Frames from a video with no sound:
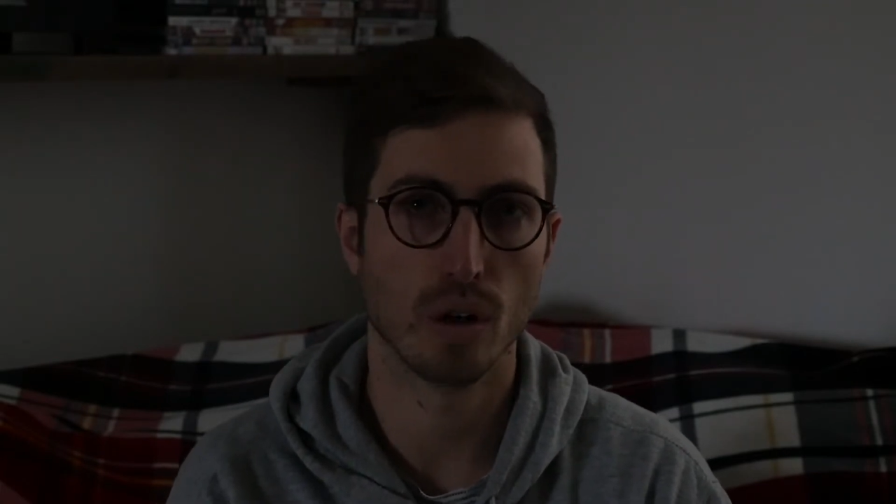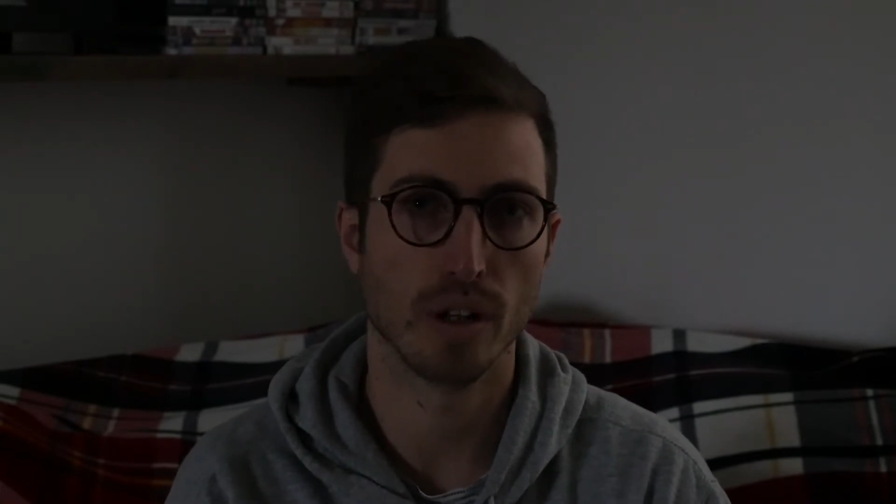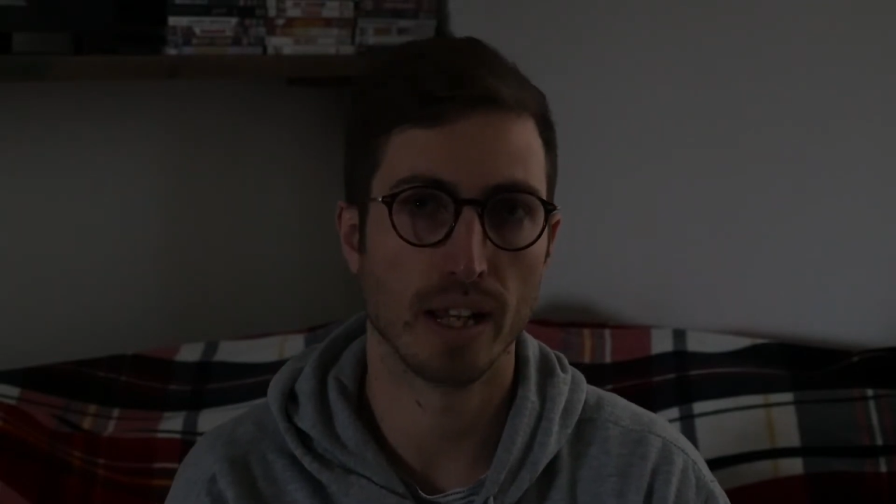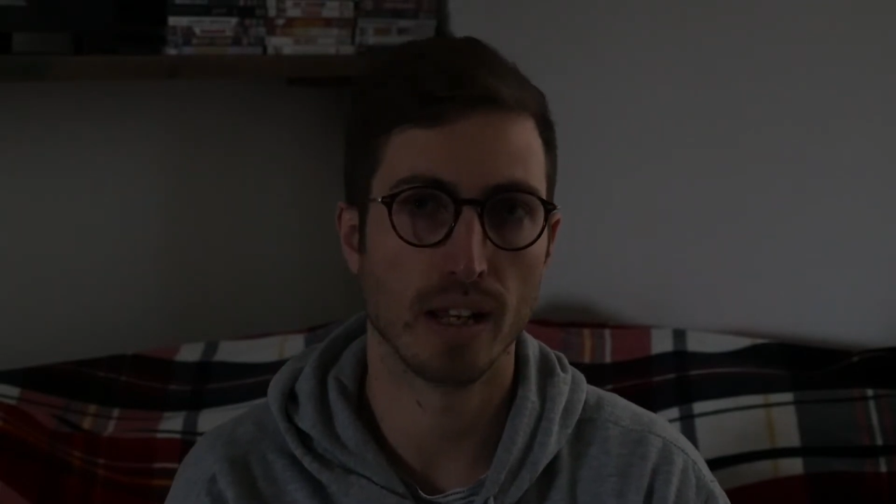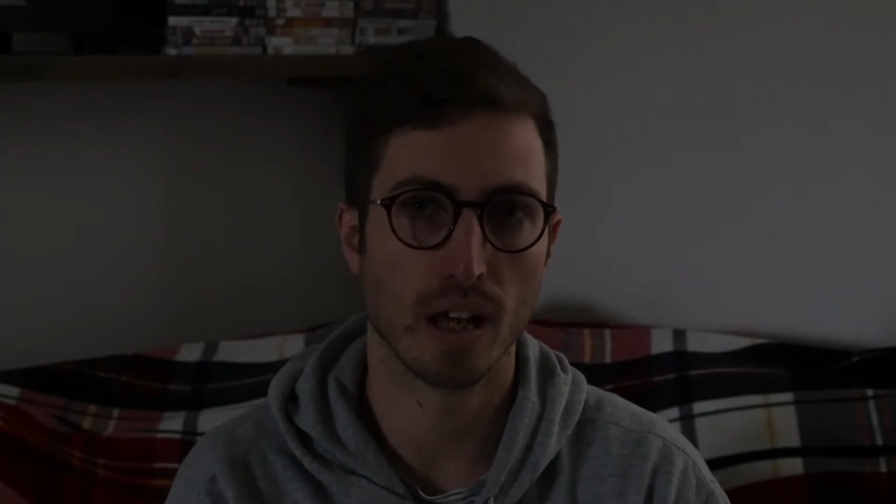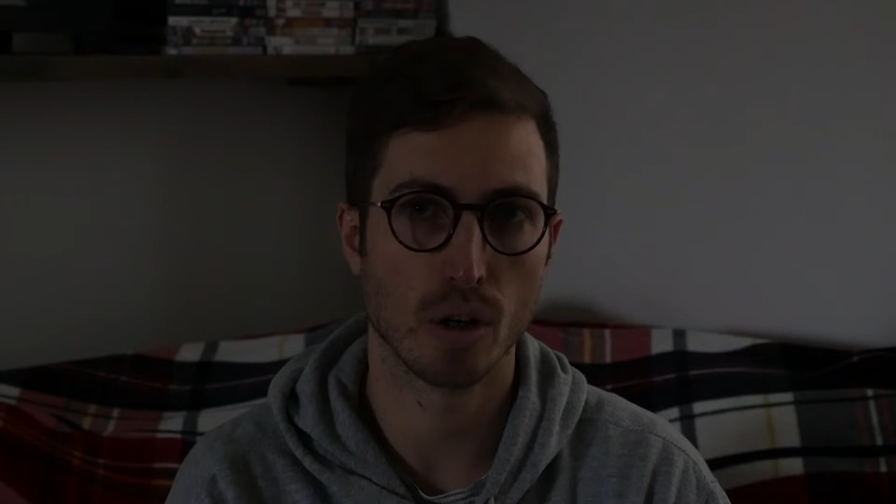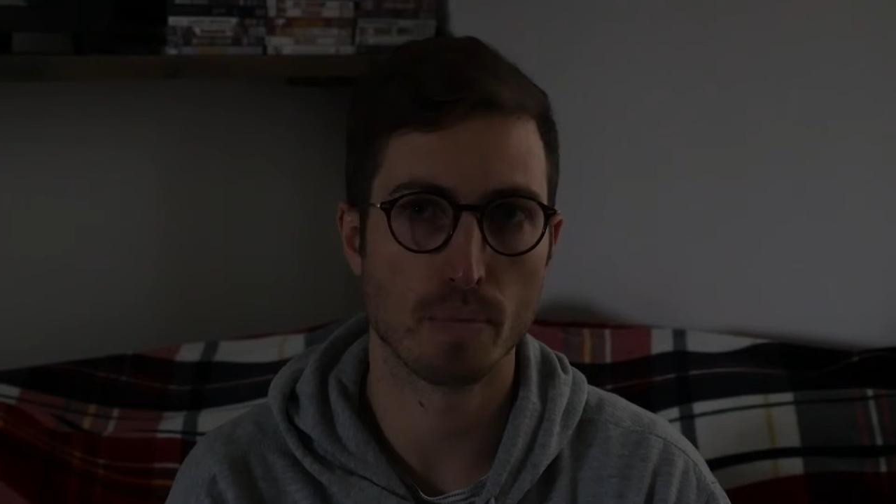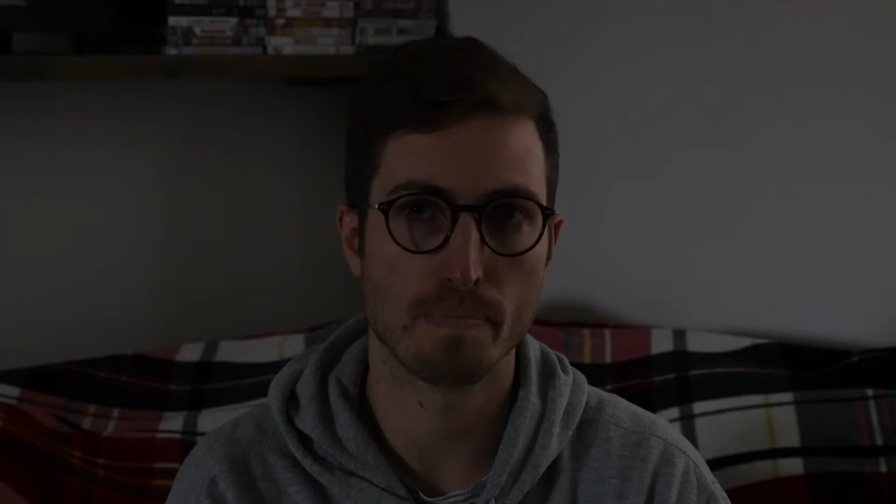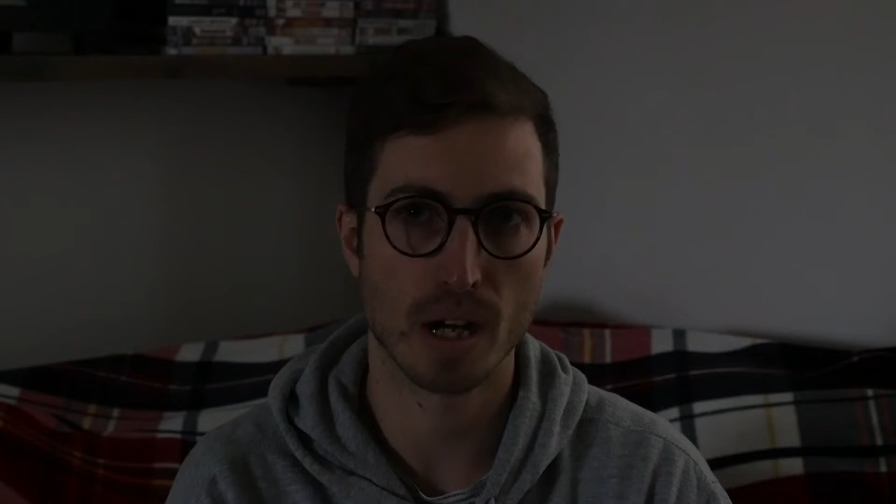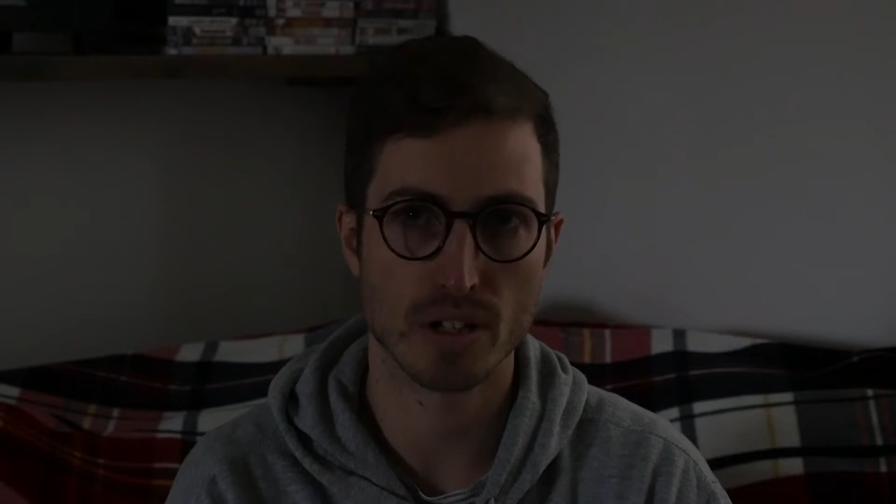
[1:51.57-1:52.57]
on a low
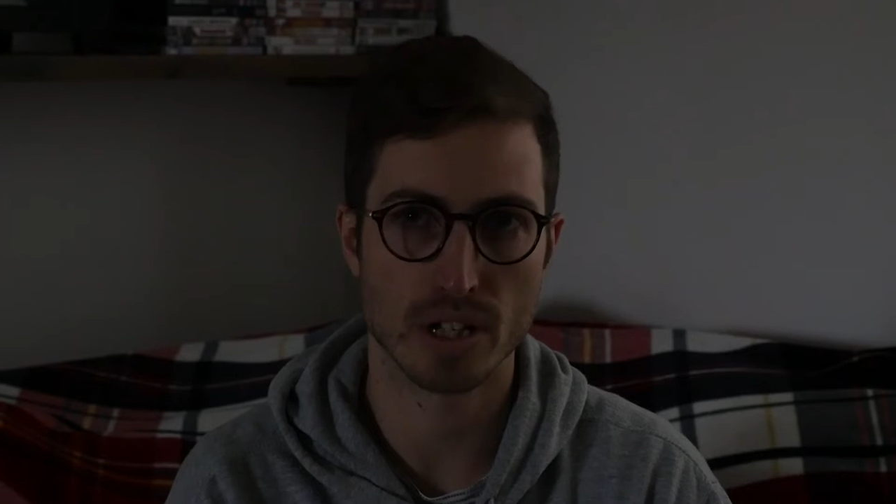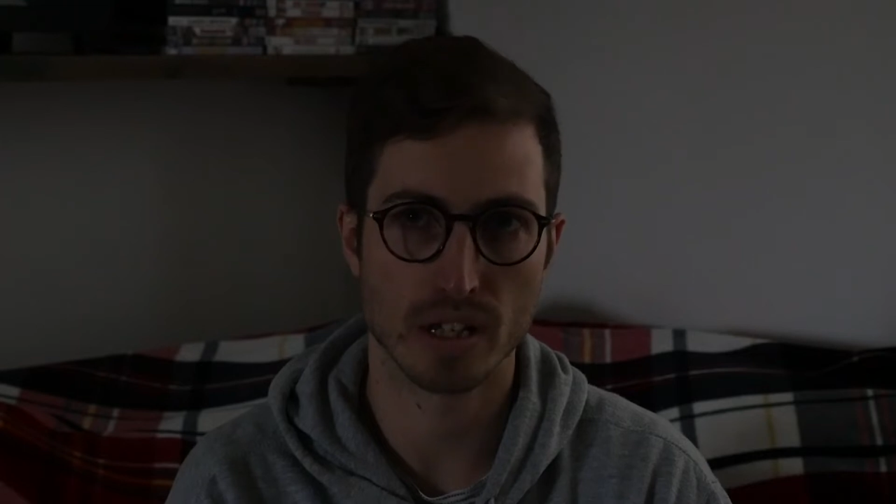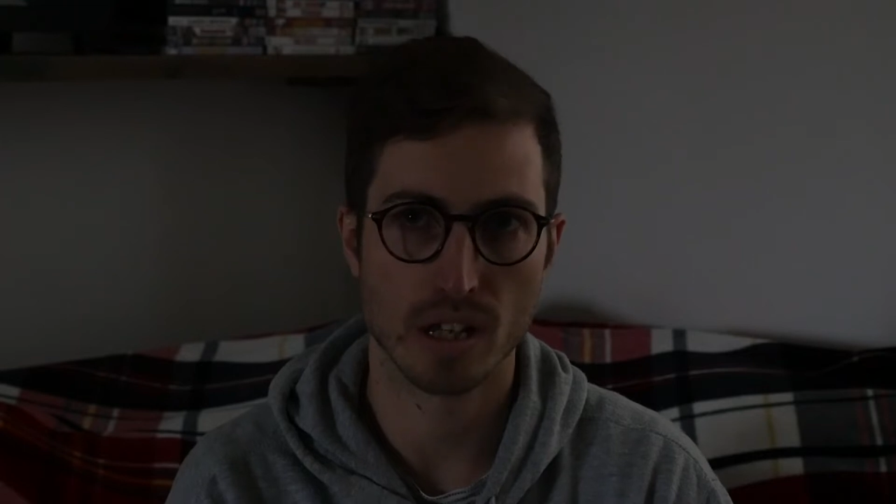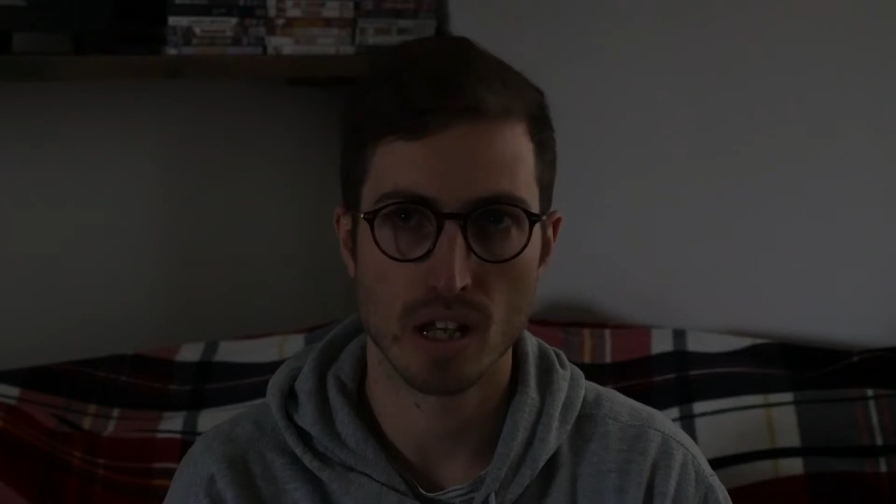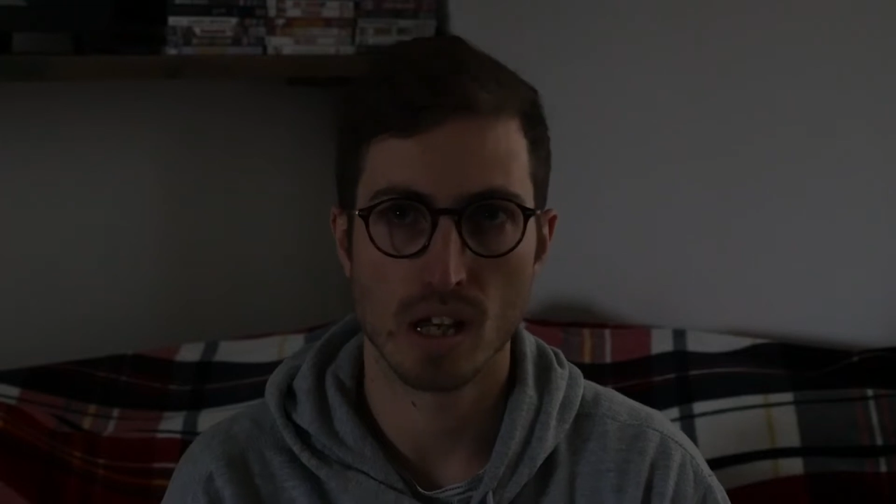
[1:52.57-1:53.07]
budget.